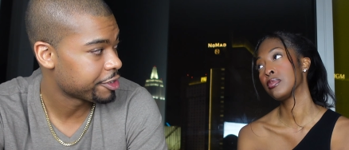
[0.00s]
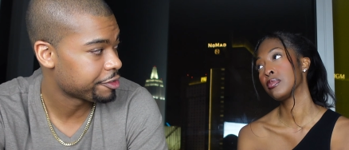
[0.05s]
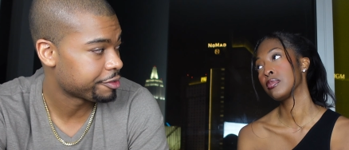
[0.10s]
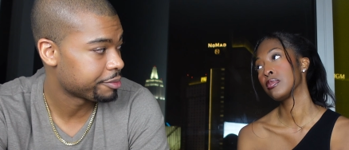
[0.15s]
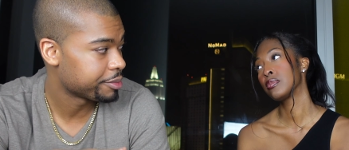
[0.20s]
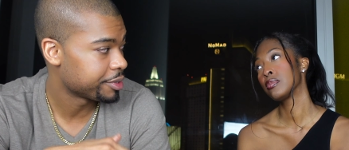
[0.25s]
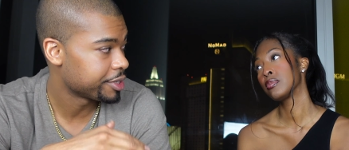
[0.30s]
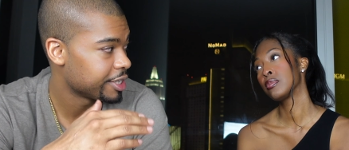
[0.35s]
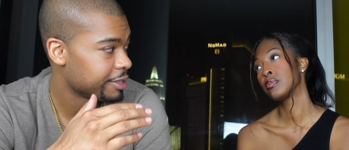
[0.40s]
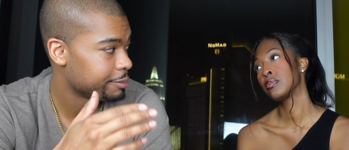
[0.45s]
Speaker 1: And
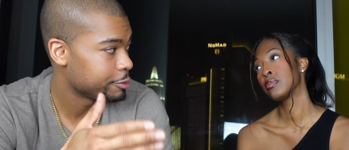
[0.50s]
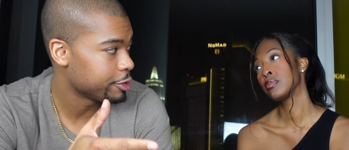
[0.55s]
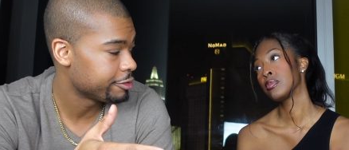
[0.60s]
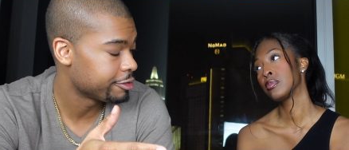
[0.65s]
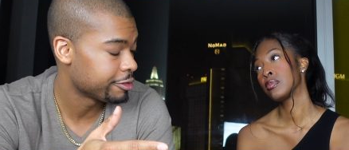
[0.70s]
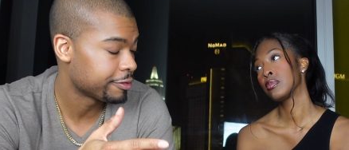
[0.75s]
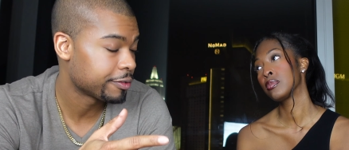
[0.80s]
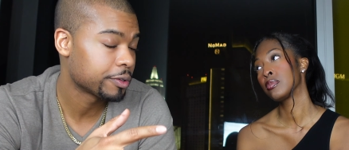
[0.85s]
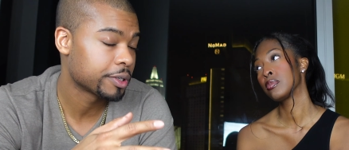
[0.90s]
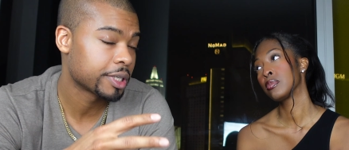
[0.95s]
from then
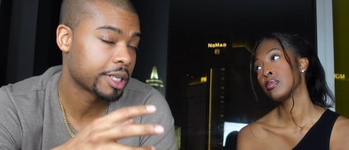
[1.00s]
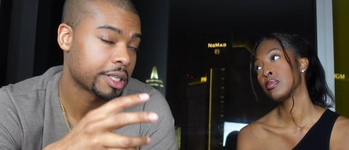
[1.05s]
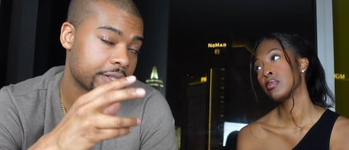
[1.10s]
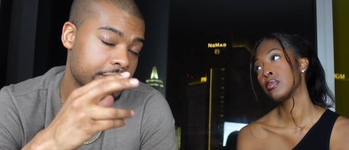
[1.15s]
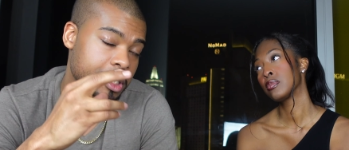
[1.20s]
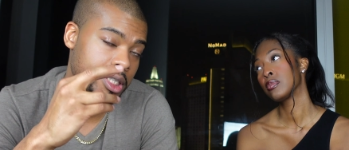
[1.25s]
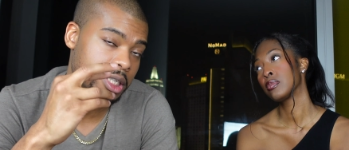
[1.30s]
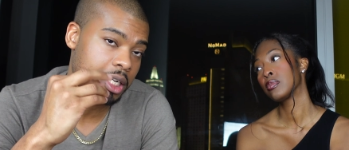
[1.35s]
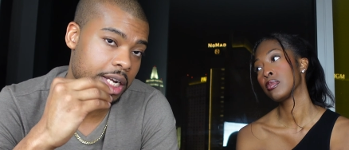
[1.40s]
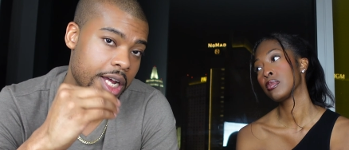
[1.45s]
moving forward, I
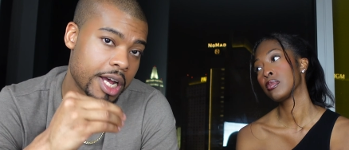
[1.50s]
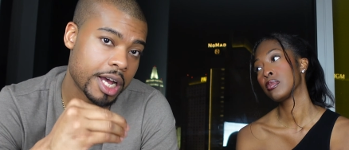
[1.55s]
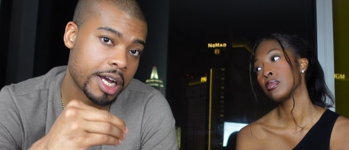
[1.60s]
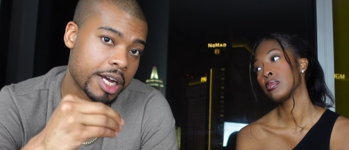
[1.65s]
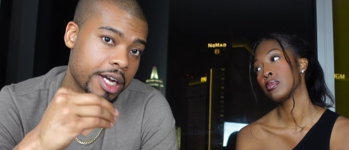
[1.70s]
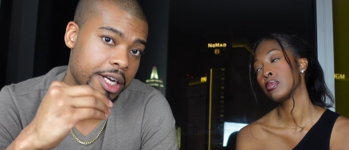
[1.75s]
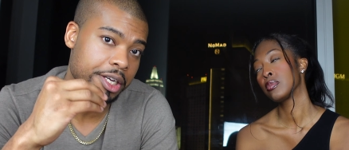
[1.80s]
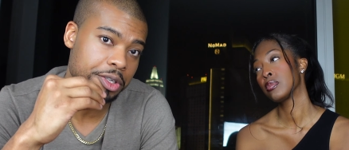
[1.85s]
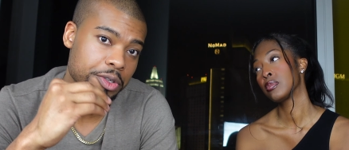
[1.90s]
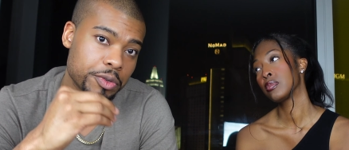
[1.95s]
said,
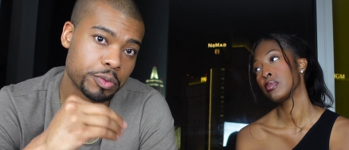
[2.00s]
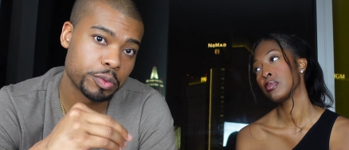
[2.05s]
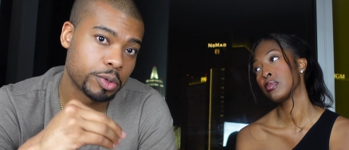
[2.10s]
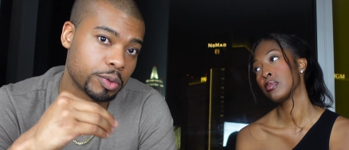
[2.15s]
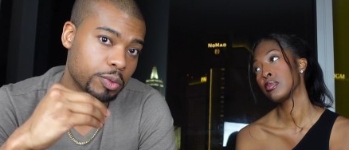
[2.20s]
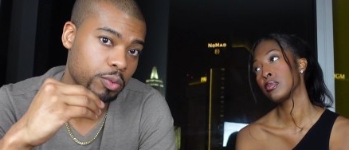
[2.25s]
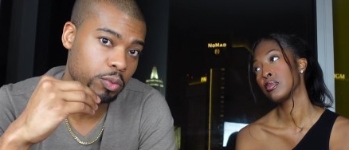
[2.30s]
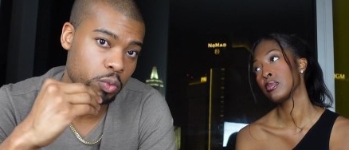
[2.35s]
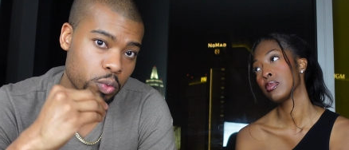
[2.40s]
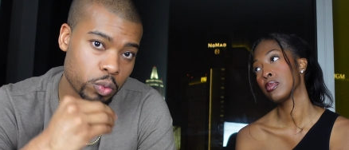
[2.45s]
I
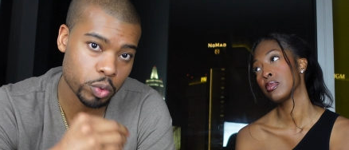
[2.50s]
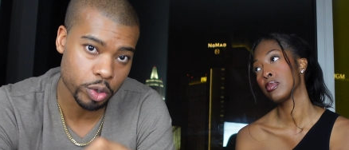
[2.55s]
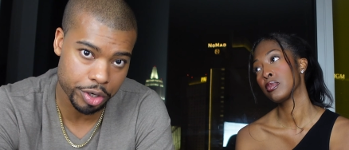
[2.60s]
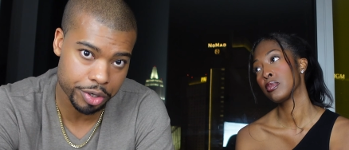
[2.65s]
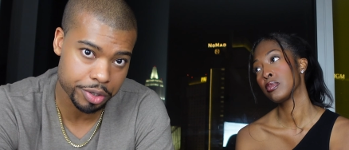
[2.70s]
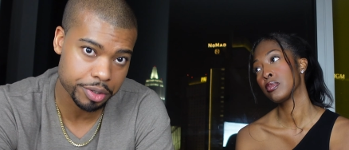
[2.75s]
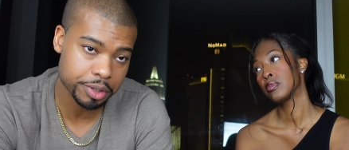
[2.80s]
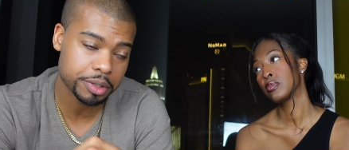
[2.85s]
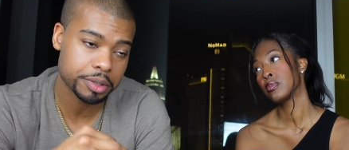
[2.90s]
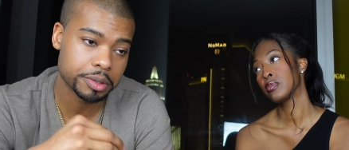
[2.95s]
will
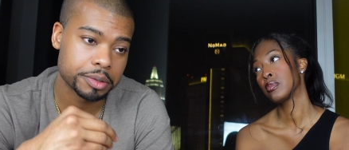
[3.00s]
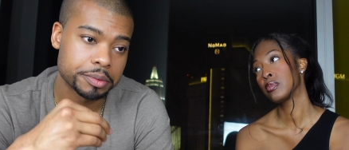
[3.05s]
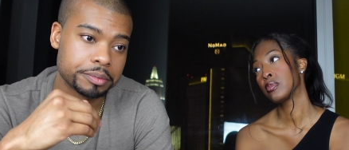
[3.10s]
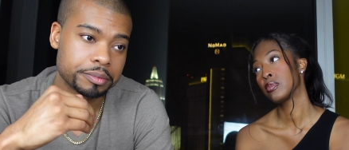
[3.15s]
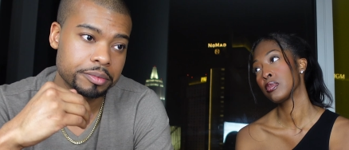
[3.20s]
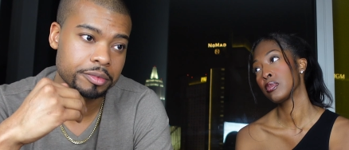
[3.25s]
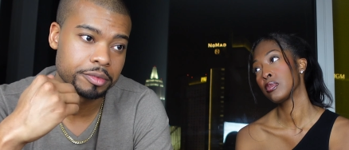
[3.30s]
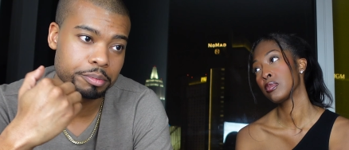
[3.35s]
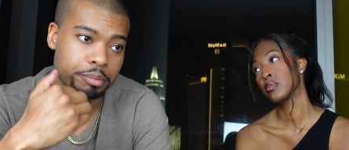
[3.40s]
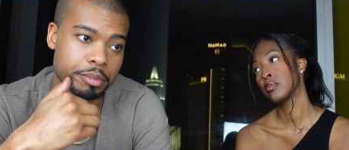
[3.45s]
work
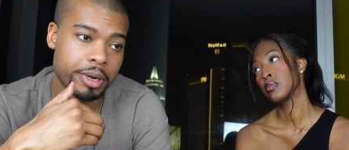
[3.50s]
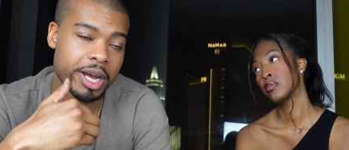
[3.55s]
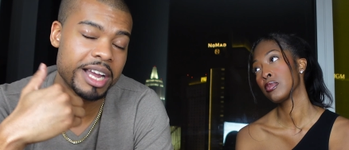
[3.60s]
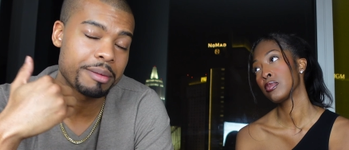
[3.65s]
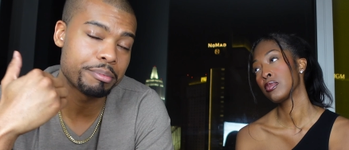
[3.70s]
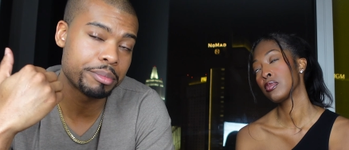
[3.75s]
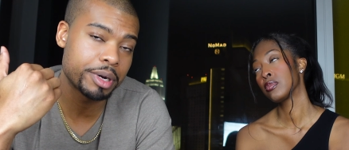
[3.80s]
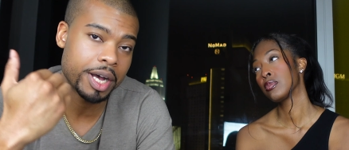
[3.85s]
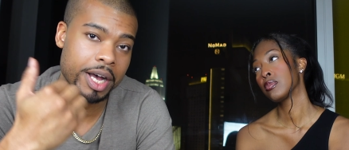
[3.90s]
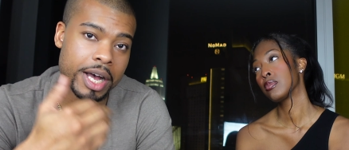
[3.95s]

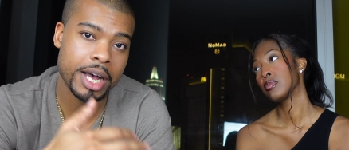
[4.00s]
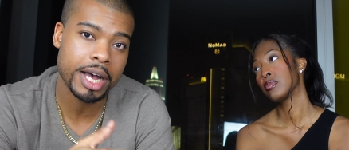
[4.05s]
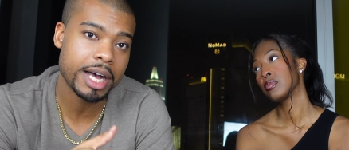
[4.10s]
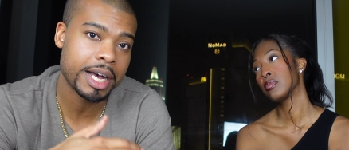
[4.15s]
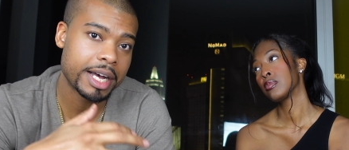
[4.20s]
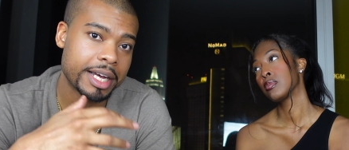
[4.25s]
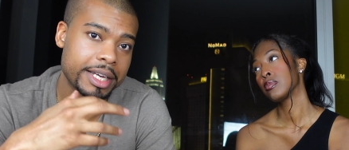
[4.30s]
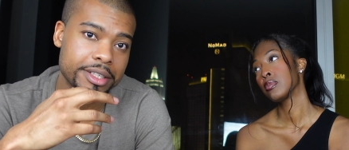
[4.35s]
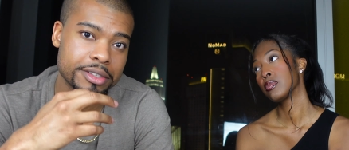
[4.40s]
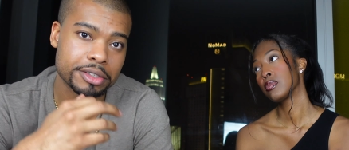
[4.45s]
my
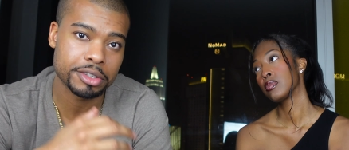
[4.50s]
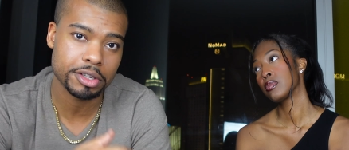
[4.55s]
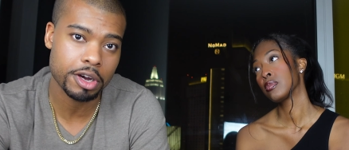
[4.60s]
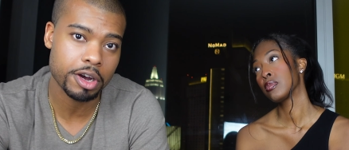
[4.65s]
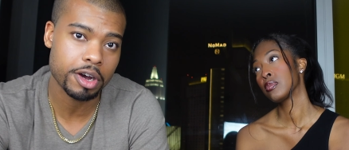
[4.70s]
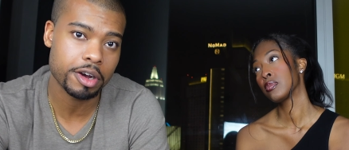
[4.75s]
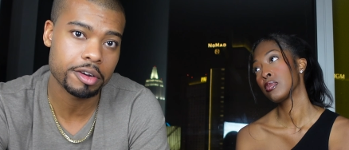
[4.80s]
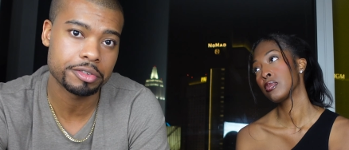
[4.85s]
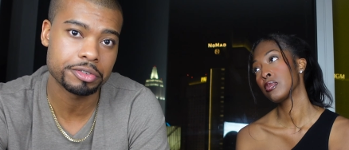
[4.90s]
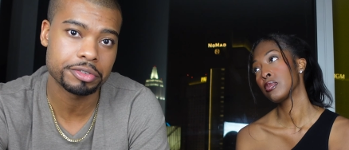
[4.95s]
behind
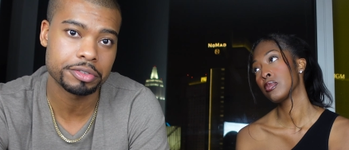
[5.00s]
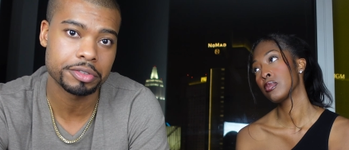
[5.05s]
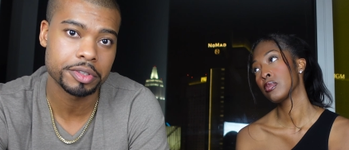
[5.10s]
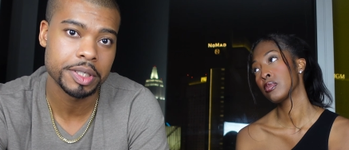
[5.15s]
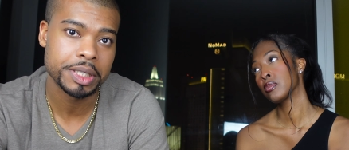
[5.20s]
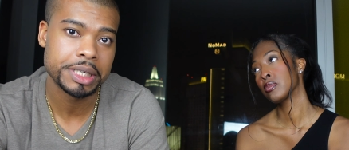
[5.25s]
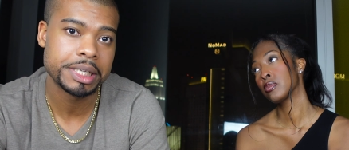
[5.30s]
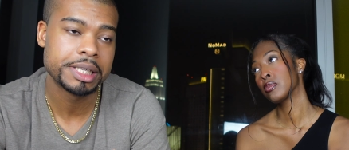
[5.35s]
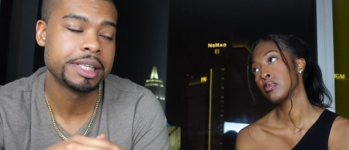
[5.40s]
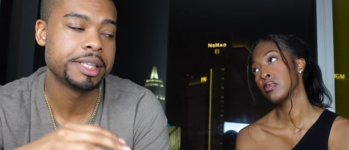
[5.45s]

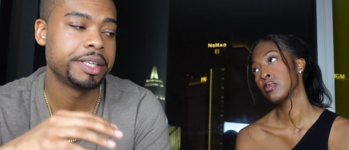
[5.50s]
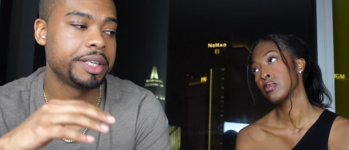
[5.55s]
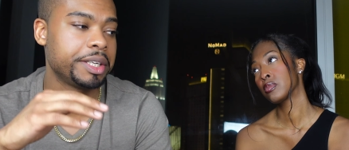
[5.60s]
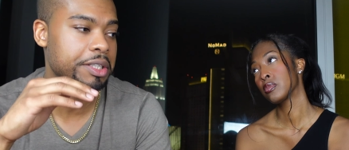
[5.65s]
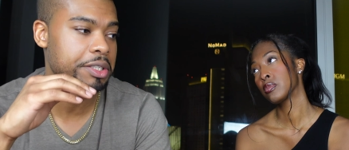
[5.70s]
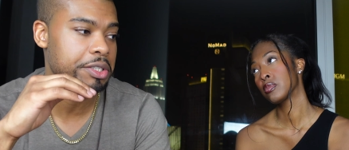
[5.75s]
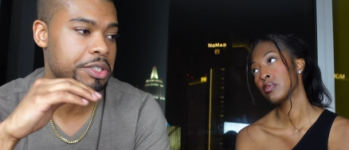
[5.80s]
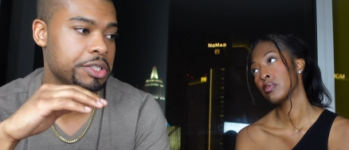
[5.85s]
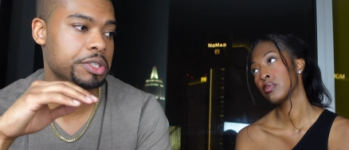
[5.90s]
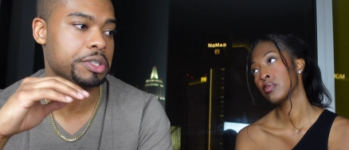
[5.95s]
off
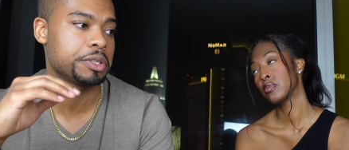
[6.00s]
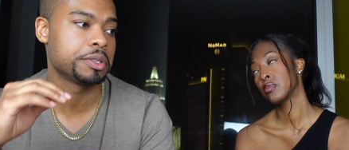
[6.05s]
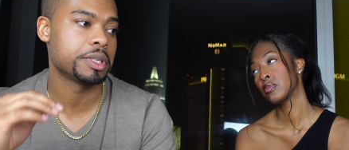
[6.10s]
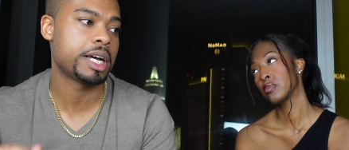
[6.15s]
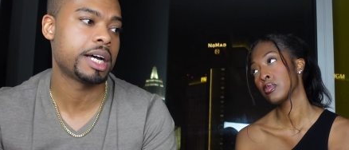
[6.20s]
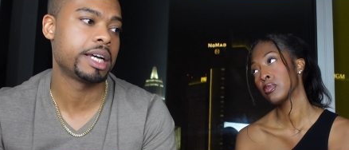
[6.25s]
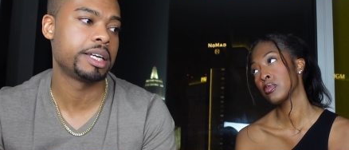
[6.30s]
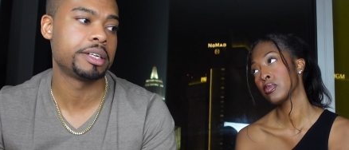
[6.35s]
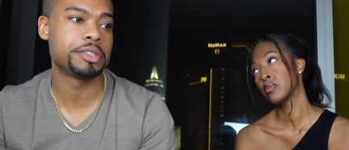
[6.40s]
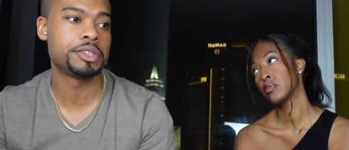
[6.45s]

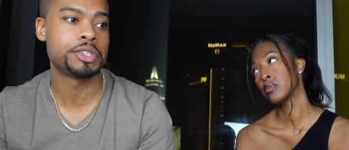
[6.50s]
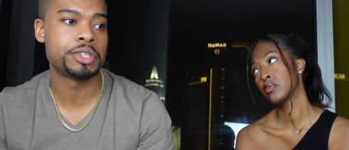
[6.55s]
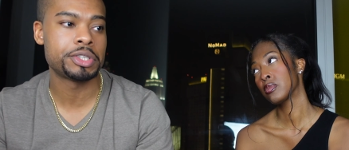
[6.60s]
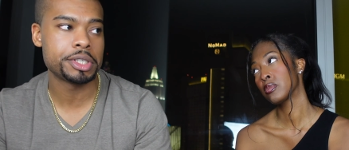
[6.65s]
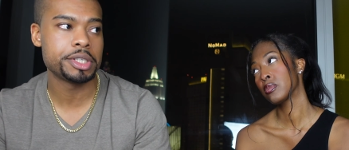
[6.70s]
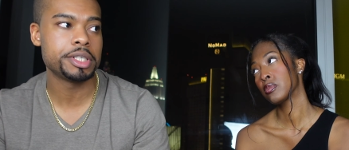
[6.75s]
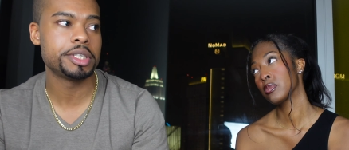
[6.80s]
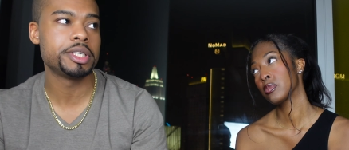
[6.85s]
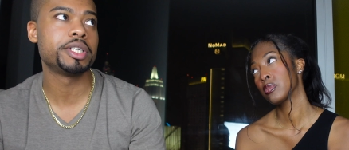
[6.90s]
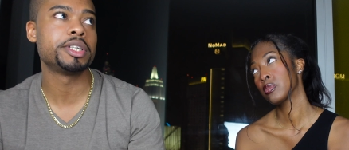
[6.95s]
until I
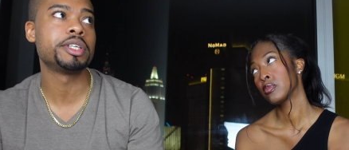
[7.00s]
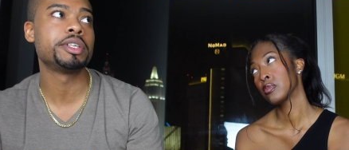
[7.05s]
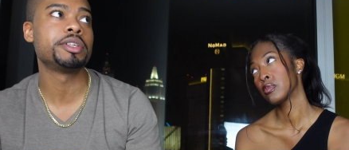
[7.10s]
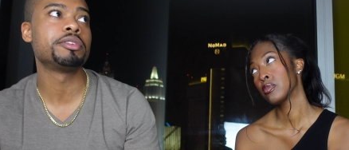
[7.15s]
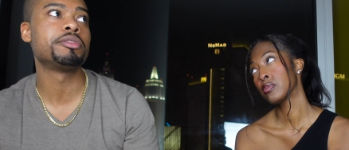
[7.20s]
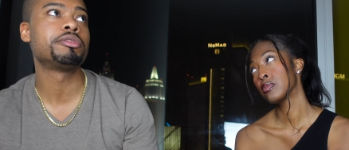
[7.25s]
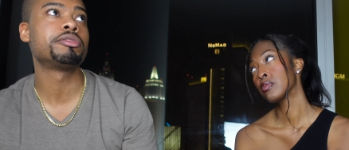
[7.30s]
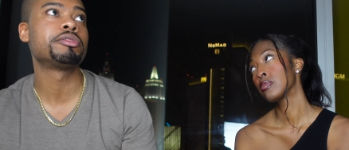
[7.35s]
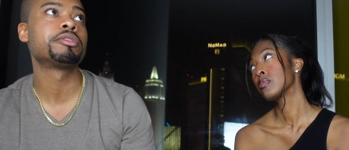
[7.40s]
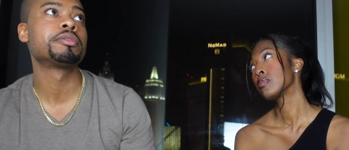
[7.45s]

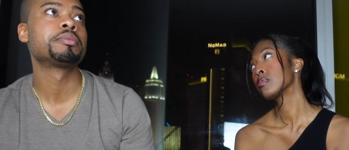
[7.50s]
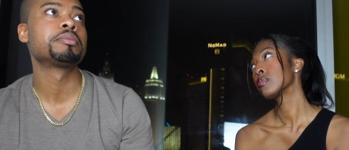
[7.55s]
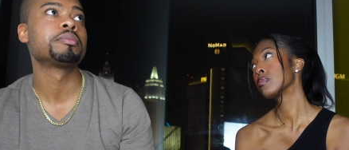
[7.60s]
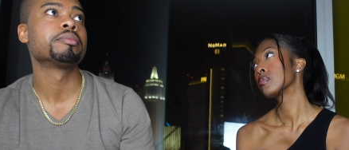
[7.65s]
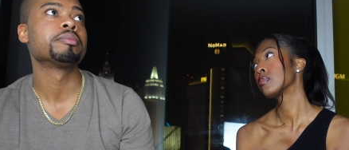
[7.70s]
achieve